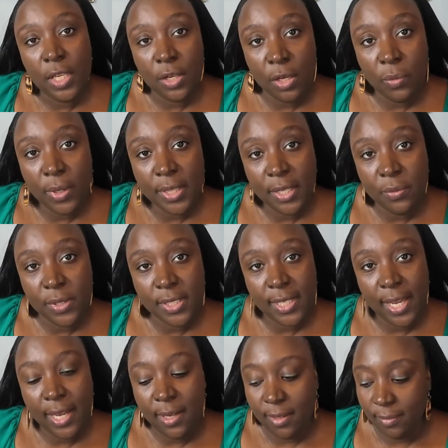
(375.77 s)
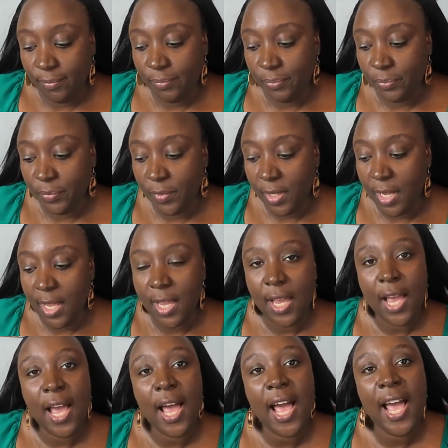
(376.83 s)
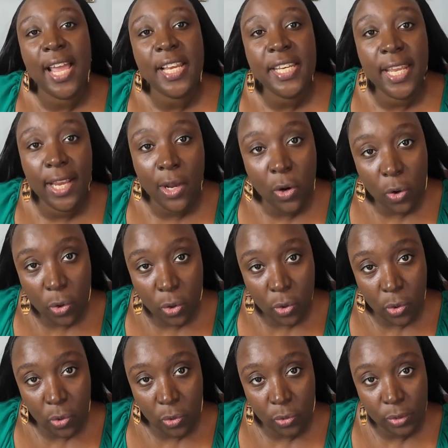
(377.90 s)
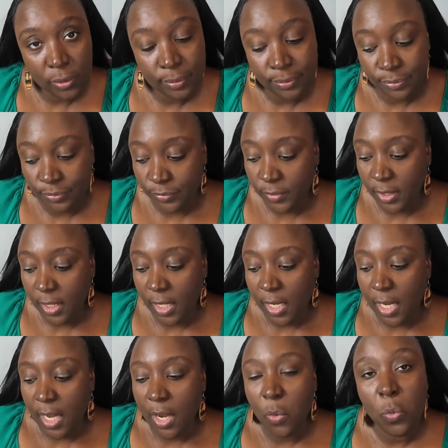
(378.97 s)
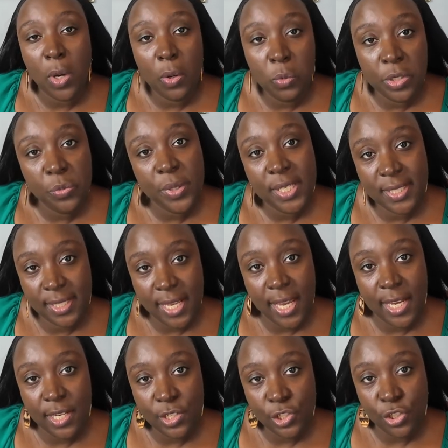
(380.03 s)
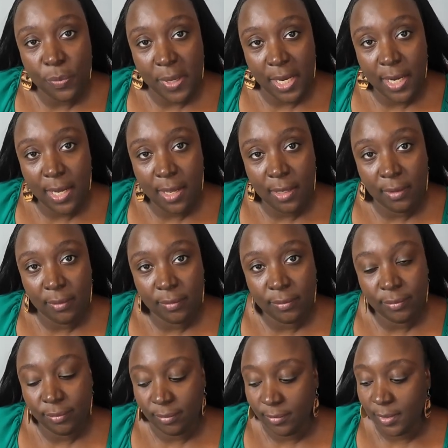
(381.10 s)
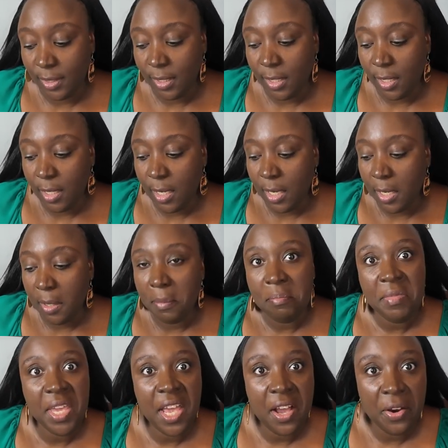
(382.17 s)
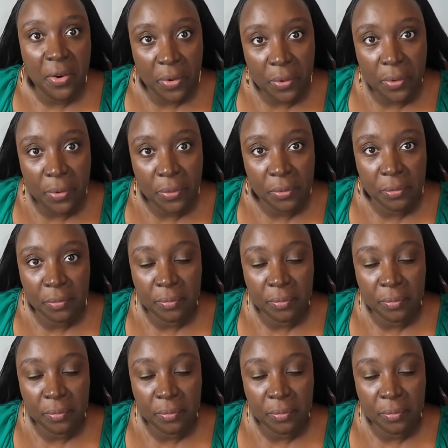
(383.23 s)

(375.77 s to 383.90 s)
you know what they would say? "I de go." What would we say in Jamaica? "Me a go."